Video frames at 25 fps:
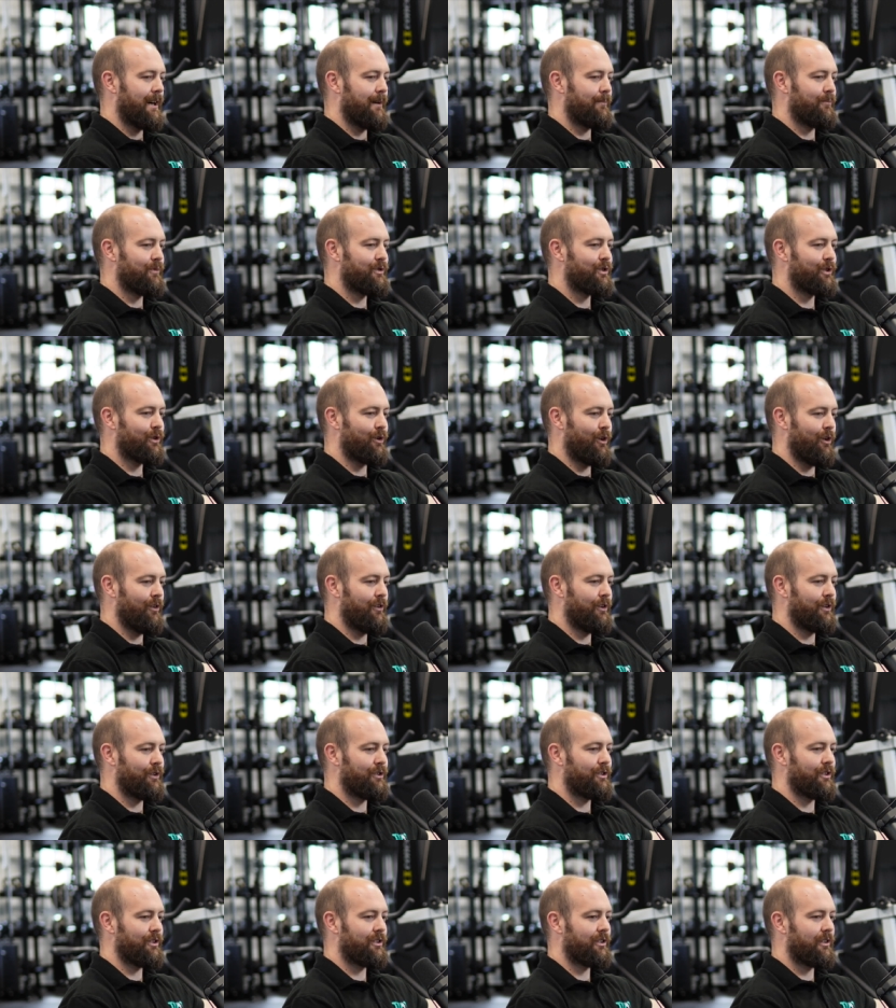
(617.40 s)
Scott, had
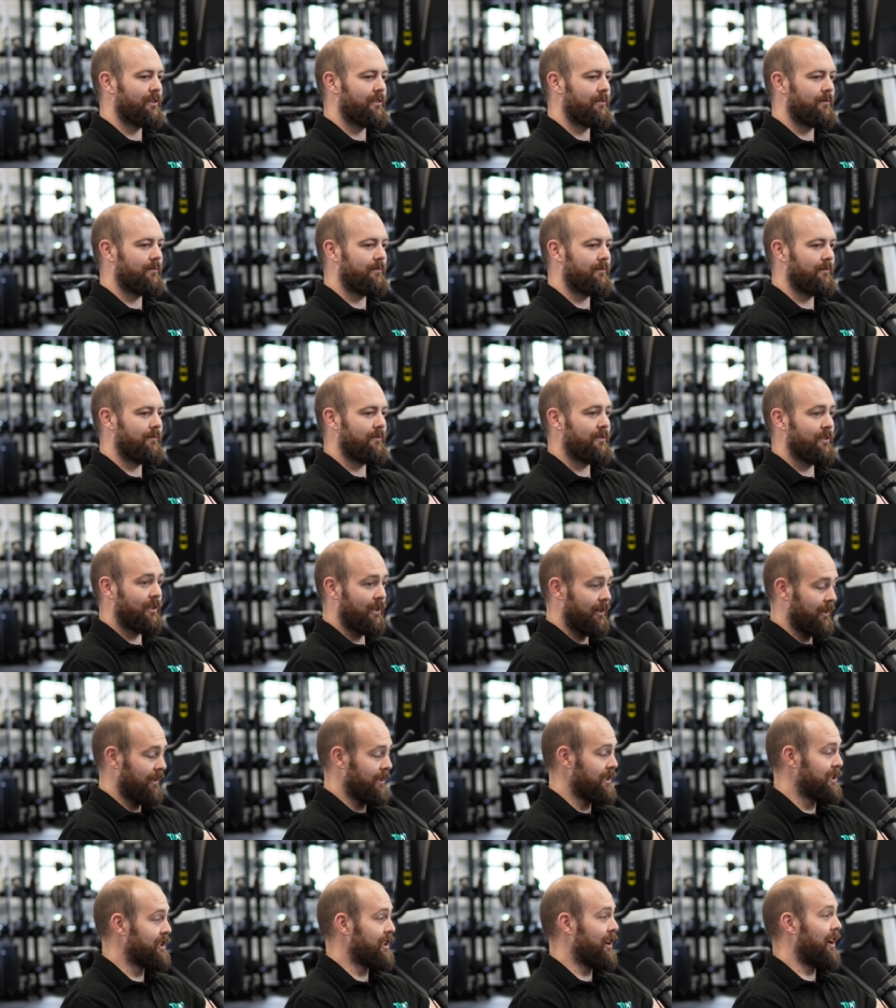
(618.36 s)
just
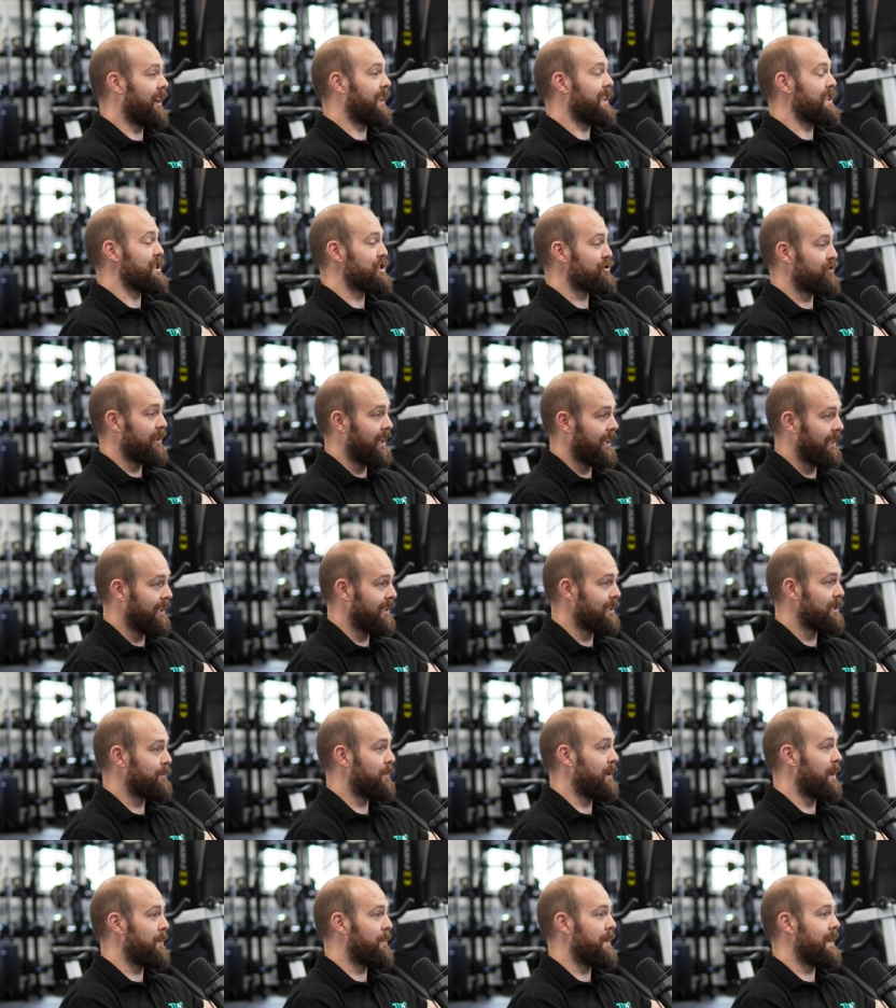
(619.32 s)
kind of started his training to
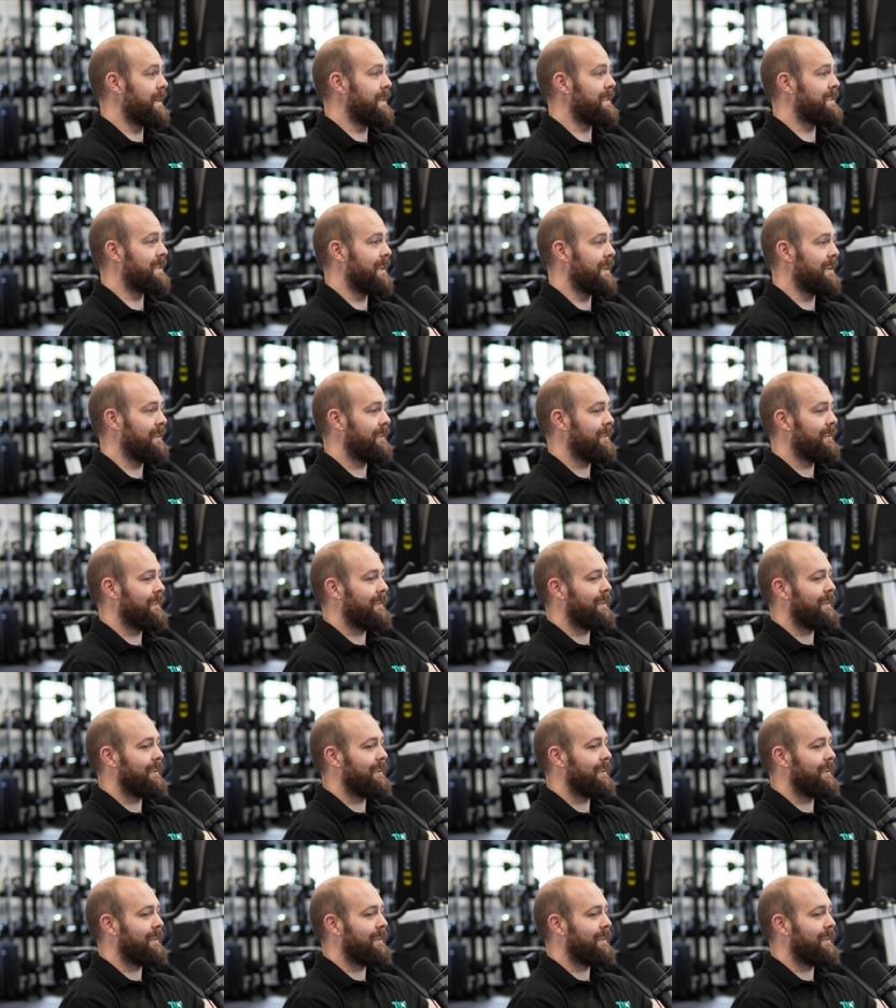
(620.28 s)
be a PT.